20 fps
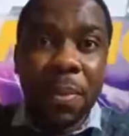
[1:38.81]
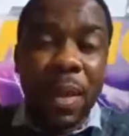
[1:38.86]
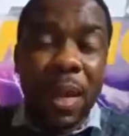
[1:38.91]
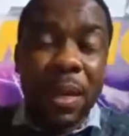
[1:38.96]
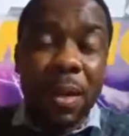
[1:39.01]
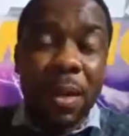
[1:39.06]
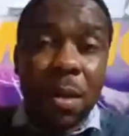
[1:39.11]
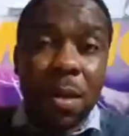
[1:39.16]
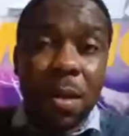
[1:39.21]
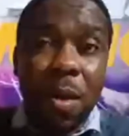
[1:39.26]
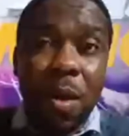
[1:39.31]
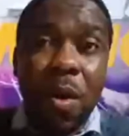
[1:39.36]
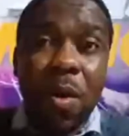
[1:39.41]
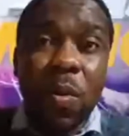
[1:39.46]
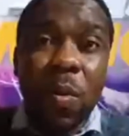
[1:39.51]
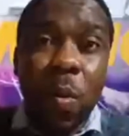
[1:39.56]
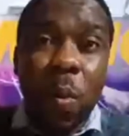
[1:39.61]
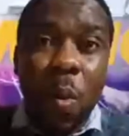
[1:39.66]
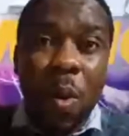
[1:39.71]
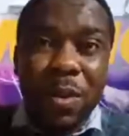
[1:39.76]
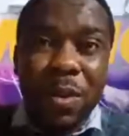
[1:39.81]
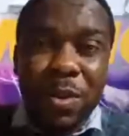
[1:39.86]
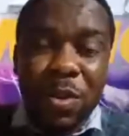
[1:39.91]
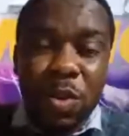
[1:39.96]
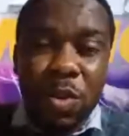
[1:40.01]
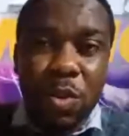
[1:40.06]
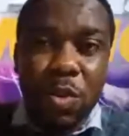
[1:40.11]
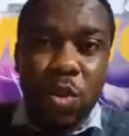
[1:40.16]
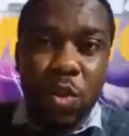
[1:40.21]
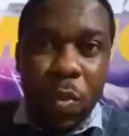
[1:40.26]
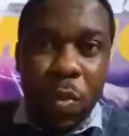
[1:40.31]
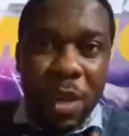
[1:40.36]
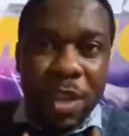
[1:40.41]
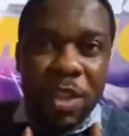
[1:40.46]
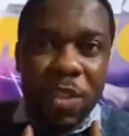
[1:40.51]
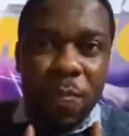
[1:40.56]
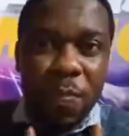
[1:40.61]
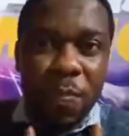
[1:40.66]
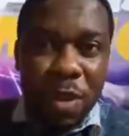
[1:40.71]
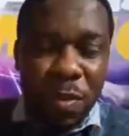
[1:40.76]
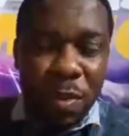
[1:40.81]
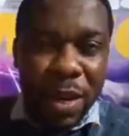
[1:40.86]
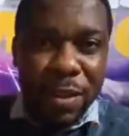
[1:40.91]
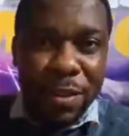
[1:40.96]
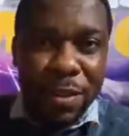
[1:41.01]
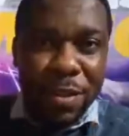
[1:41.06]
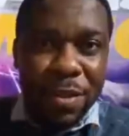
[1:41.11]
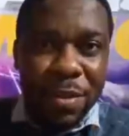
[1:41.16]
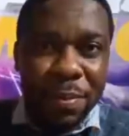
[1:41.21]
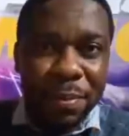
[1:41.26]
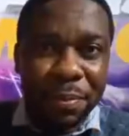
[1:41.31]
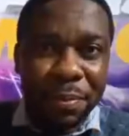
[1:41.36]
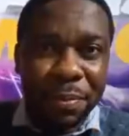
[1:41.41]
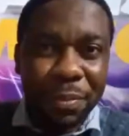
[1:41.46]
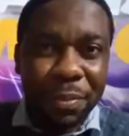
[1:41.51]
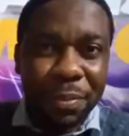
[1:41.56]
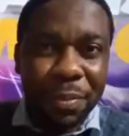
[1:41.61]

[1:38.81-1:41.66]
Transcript: that God wants you to experience.